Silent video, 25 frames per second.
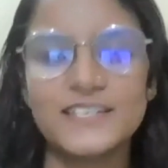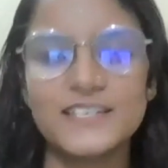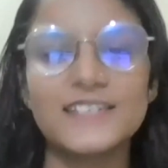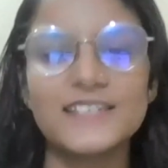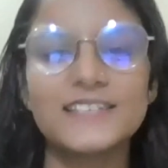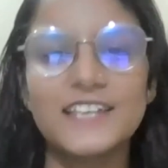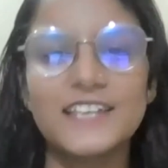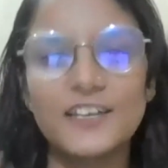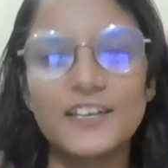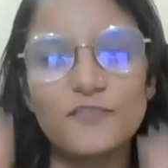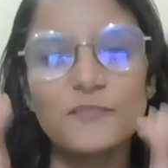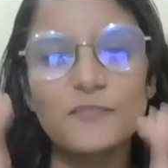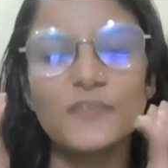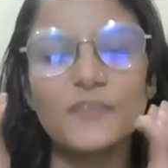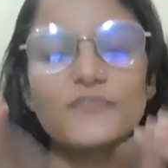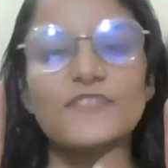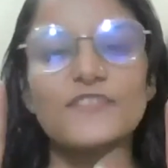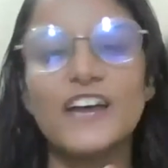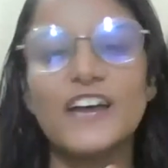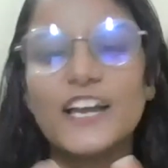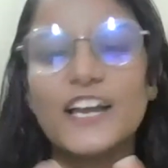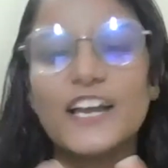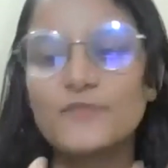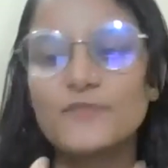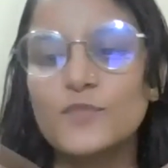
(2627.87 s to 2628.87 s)
Just give me
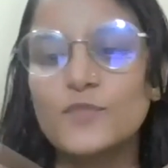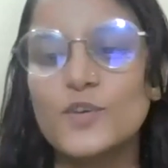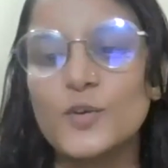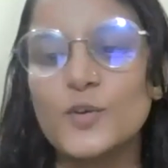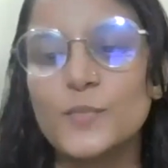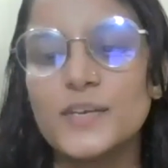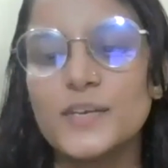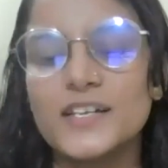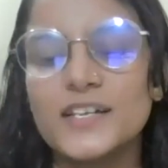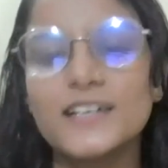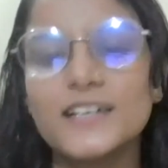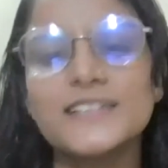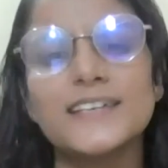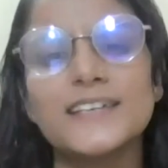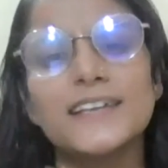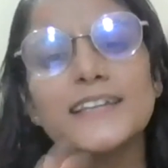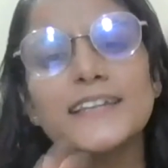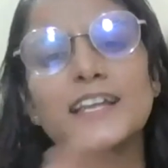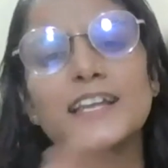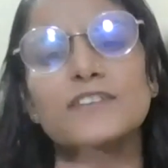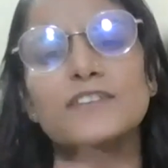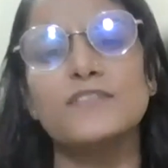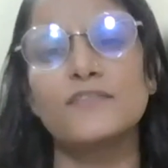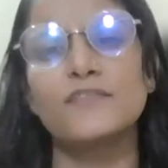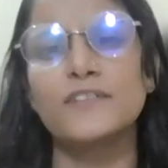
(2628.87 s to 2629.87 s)
5 more minutes and
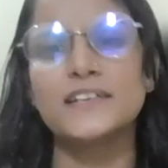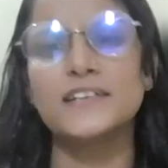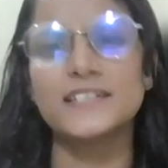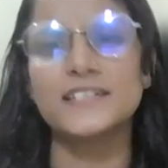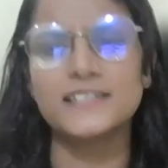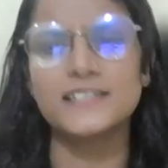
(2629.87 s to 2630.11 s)
then we will